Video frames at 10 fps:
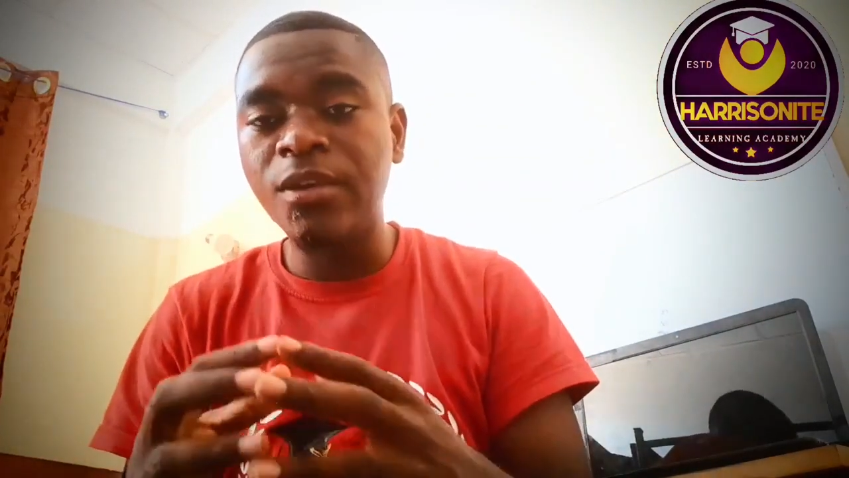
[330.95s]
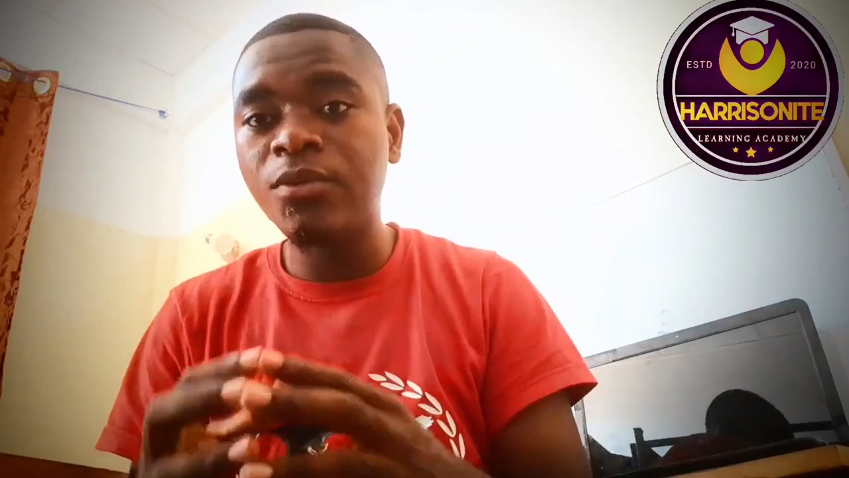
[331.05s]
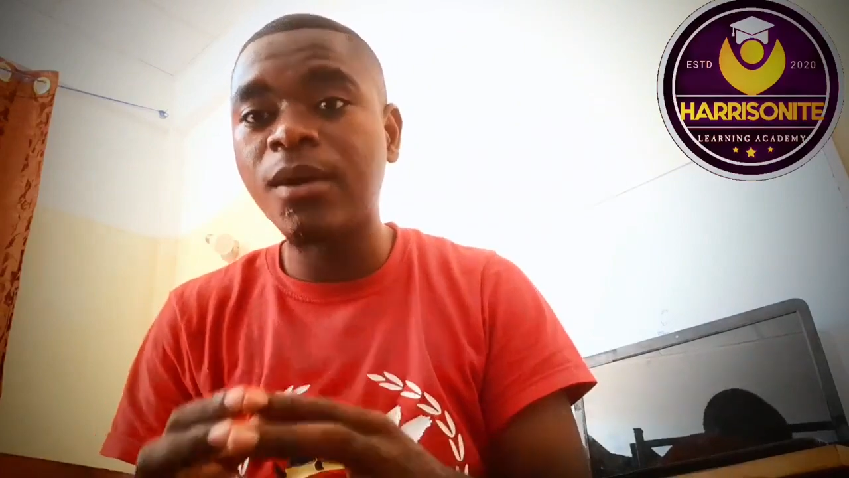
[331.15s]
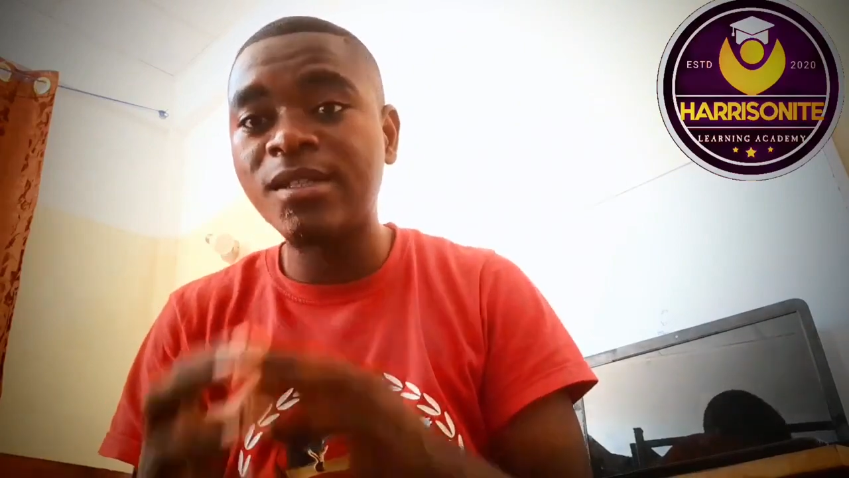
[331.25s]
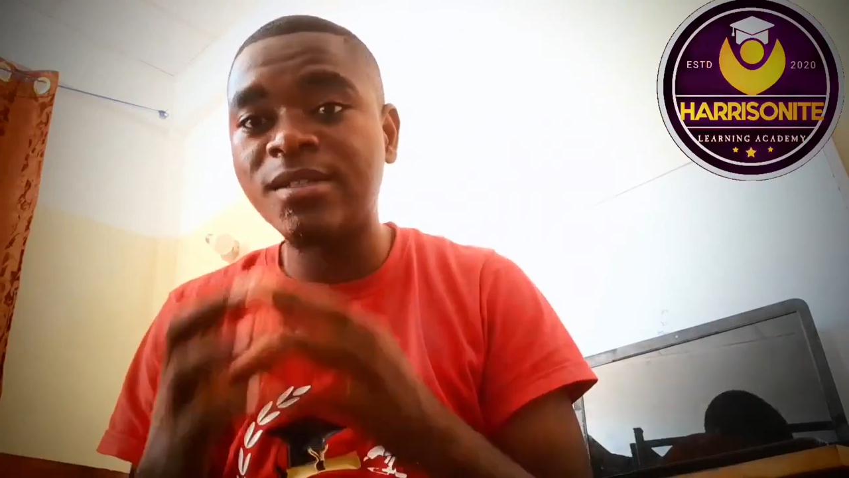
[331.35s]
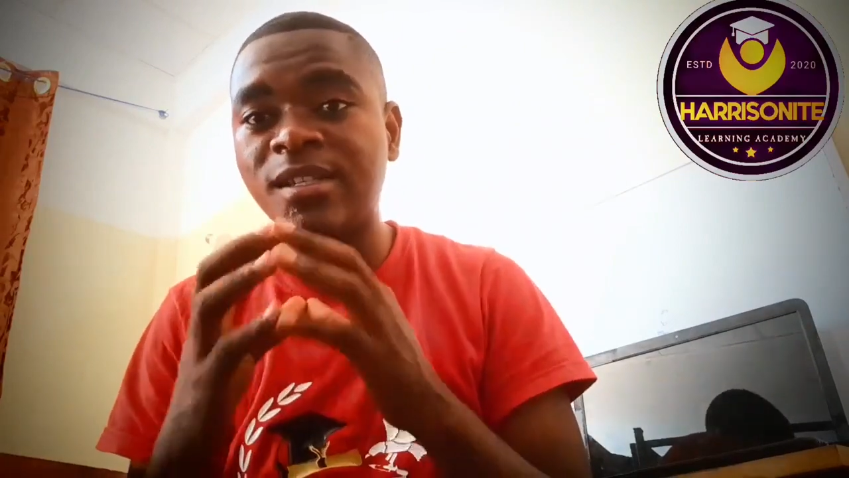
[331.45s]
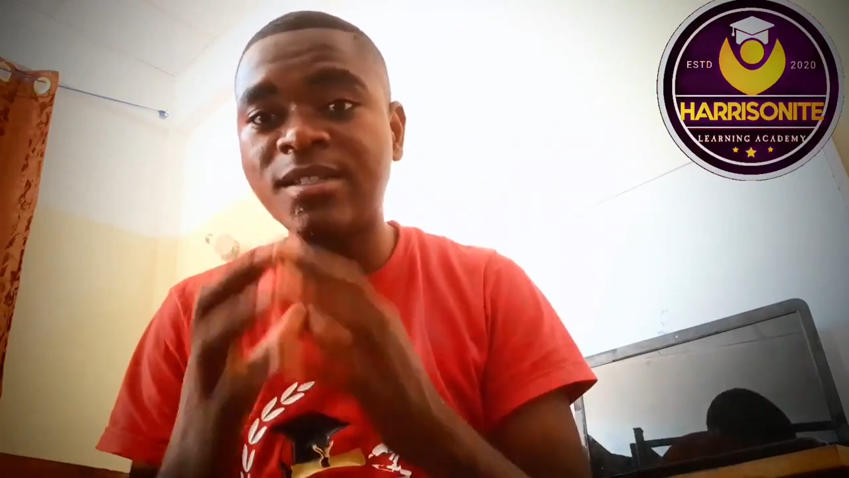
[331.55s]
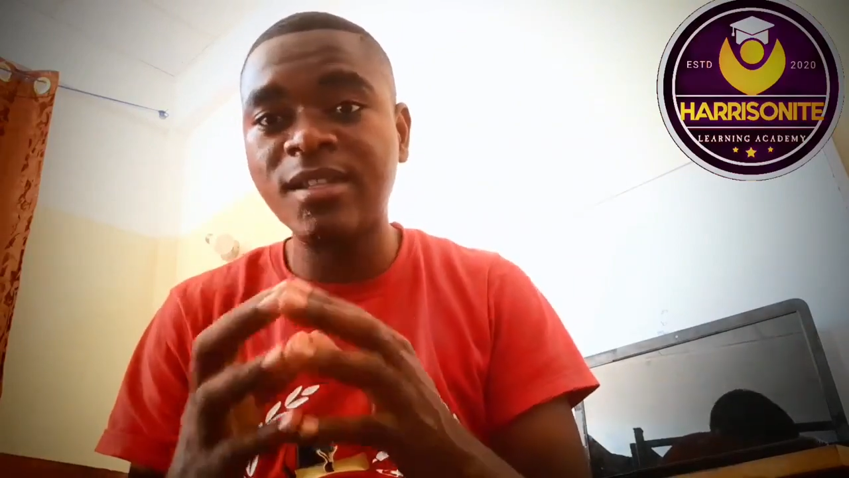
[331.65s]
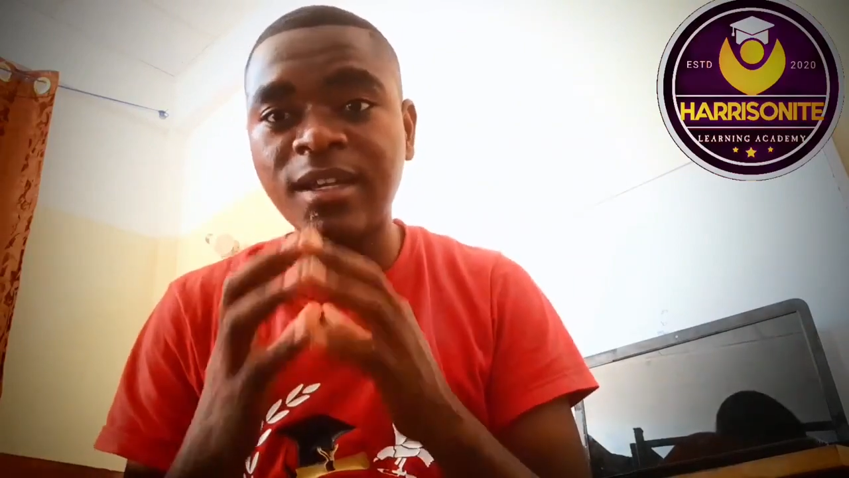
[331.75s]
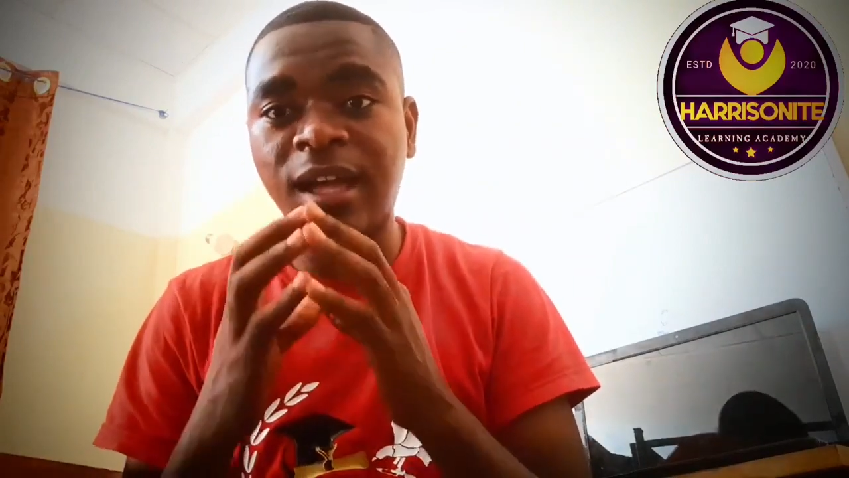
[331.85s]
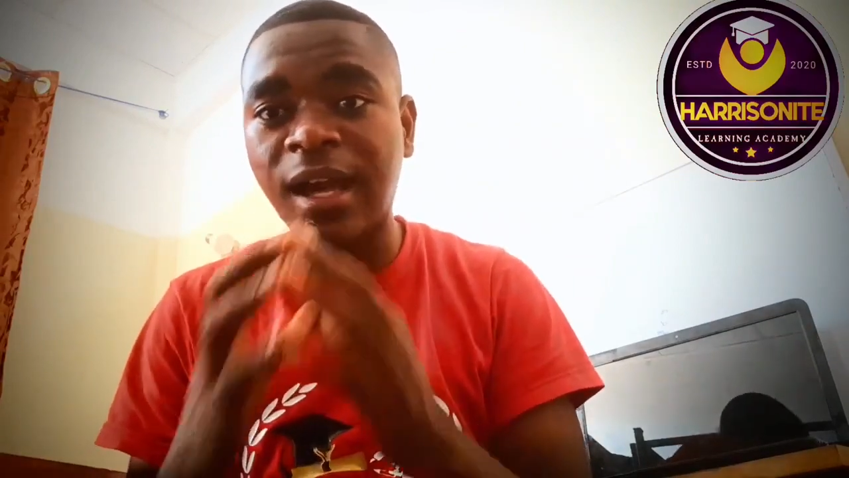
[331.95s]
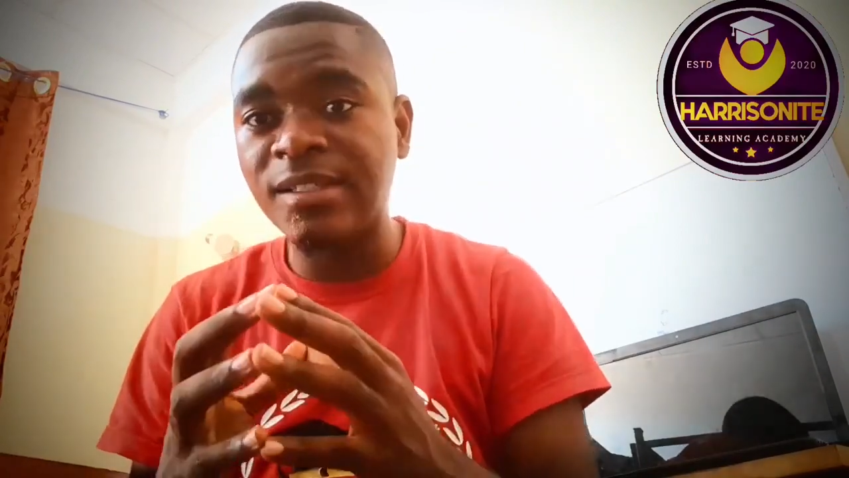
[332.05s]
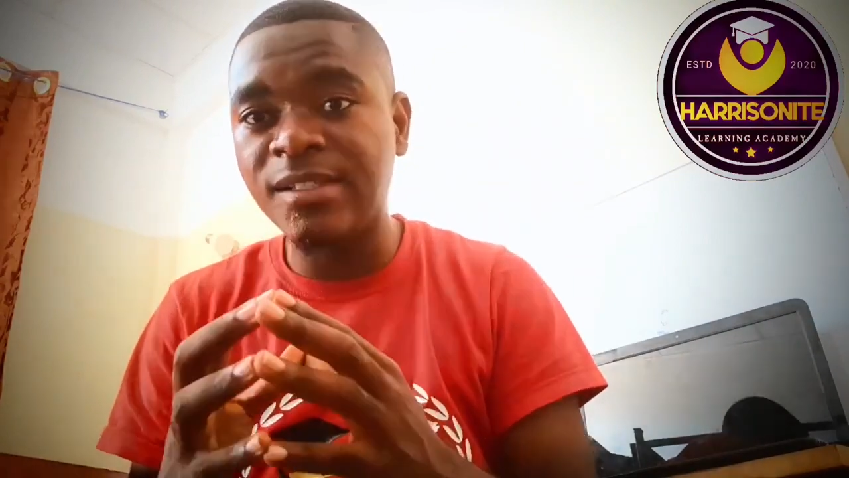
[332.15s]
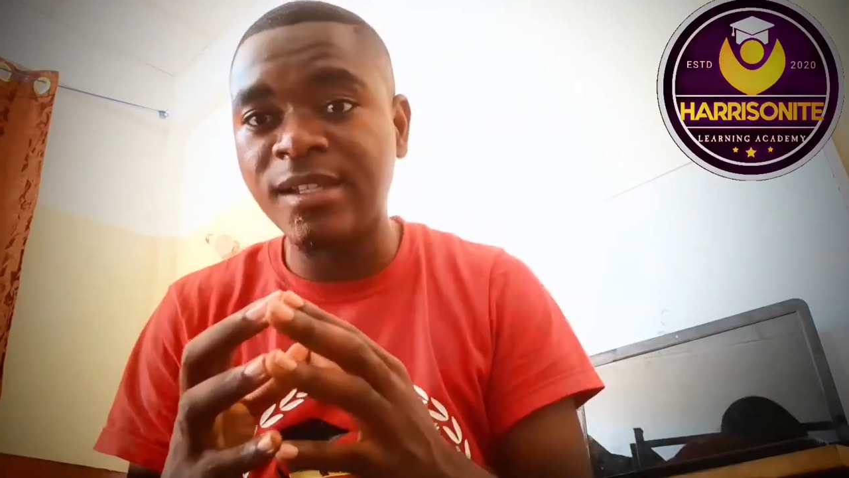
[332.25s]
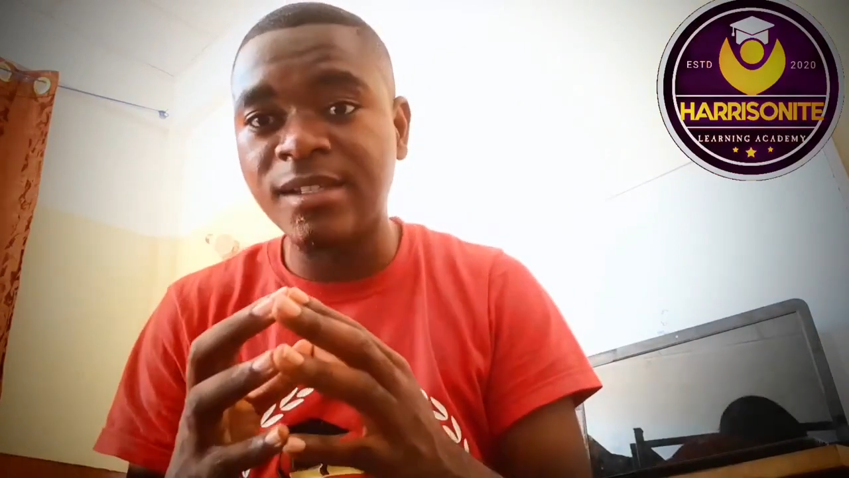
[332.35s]
You are a GCE
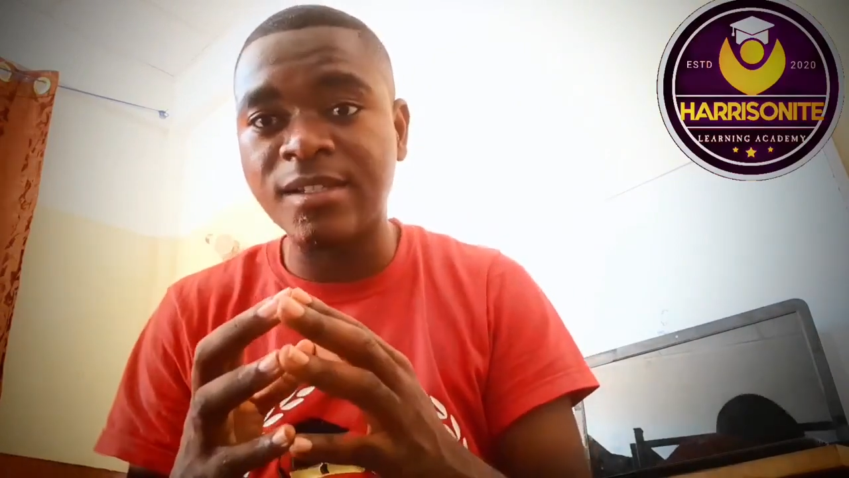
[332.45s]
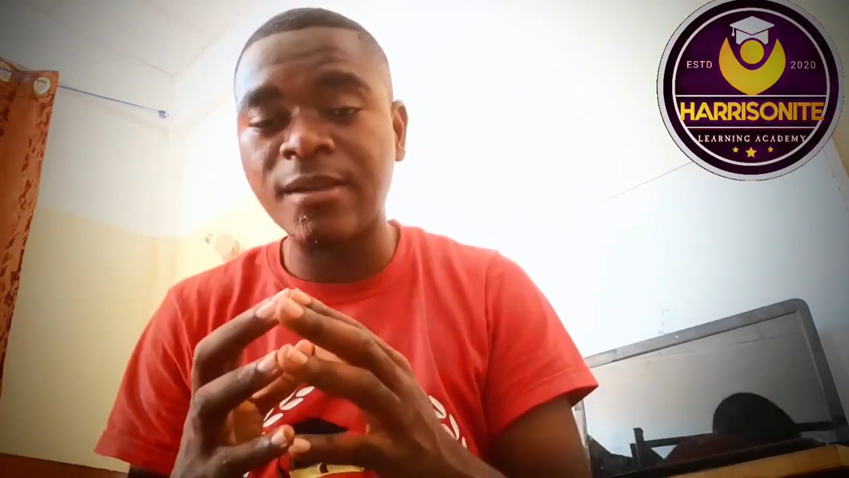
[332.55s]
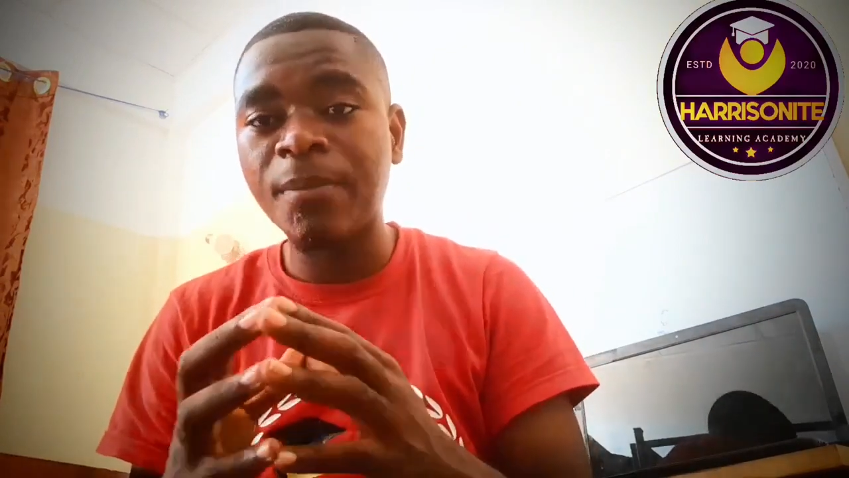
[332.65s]
candidate.